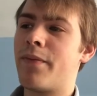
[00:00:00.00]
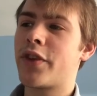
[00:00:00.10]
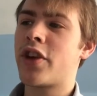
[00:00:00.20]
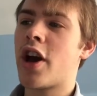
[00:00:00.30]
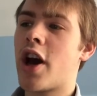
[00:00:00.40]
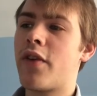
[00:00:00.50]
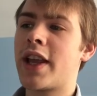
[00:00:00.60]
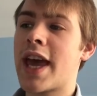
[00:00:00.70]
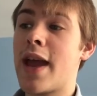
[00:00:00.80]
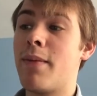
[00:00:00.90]
Carla
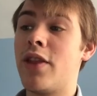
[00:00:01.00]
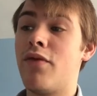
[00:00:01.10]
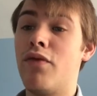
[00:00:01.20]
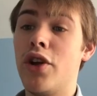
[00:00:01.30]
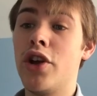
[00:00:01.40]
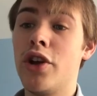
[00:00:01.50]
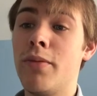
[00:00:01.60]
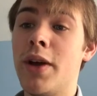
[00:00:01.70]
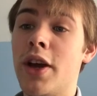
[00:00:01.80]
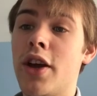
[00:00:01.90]
came in the
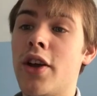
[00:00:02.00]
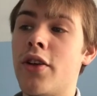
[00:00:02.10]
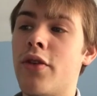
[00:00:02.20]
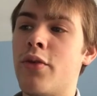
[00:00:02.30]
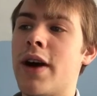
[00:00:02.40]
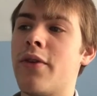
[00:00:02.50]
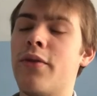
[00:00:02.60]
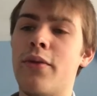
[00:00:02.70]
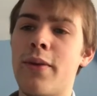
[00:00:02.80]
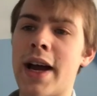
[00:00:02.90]
room.
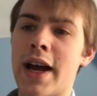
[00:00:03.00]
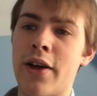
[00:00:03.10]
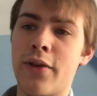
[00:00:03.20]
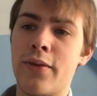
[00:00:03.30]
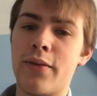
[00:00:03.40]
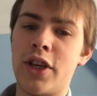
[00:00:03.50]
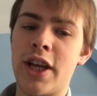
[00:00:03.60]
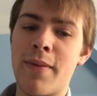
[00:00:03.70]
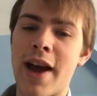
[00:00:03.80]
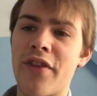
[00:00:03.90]
Well,
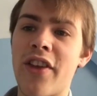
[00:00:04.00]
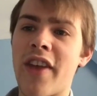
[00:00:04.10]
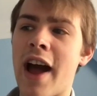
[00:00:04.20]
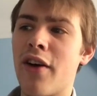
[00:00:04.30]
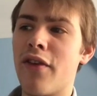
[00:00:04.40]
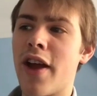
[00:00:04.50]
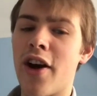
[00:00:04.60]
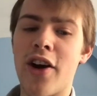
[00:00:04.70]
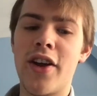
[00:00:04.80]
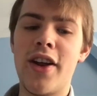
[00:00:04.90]
Jim had this outfit
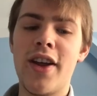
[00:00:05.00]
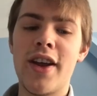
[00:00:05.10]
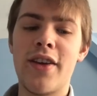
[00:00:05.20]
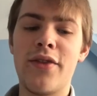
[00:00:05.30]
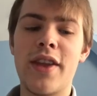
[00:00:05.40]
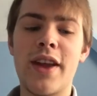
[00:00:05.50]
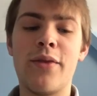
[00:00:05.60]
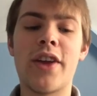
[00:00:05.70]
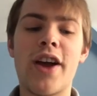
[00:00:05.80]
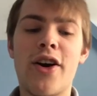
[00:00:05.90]
on, and it was
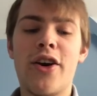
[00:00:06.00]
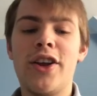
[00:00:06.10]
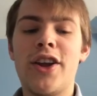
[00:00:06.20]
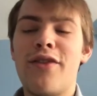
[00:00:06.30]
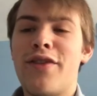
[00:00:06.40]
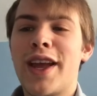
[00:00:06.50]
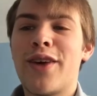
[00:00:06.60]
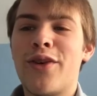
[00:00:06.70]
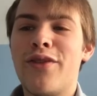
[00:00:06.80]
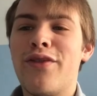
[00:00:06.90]
like, oh, you don't think I
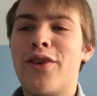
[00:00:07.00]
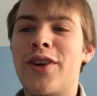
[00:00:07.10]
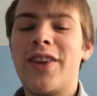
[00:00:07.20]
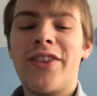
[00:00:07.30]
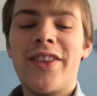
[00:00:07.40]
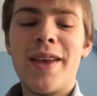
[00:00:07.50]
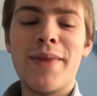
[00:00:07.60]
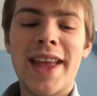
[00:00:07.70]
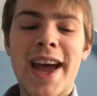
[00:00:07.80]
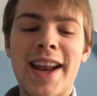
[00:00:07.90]
would have fallen asleep
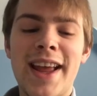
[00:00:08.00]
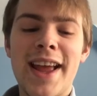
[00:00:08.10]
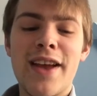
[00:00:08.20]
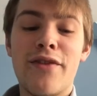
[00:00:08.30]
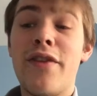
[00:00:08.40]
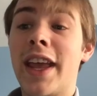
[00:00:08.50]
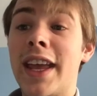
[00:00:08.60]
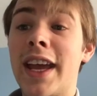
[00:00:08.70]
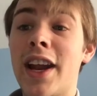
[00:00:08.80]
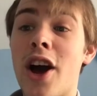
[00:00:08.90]
again,
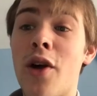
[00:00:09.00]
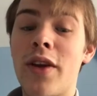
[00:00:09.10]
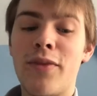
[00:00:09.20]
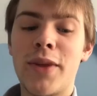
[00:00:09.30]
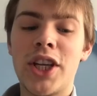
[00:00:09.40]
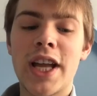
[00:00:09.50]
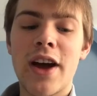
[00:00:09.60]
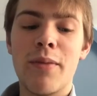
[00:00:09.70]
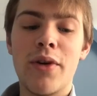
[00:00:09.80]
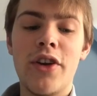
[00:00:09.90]
thinking, oh, it's Michelle,
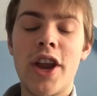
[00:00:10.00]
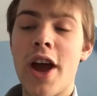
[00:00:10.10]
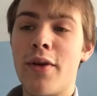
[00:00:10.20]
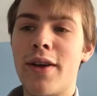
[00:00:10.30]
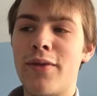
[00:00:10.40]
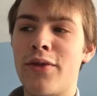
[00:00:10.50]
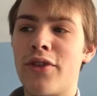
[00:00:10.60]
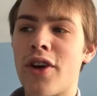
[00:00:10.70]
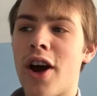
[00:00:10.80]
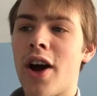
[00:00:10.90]
but no, it was
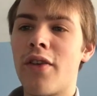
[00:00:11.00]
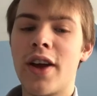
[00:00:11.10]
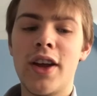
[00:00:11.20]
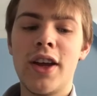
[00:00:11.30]
Cara.